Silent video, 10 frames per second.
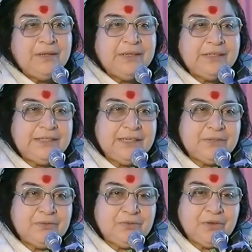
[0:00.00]
that she
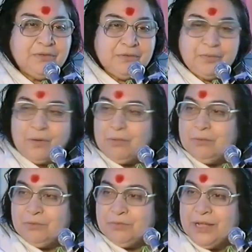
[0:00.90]
has to solve the
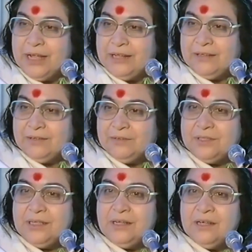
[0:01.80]
problem of the health.
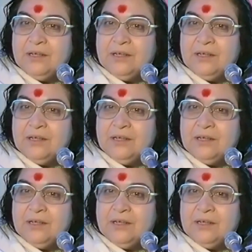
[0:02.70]
See?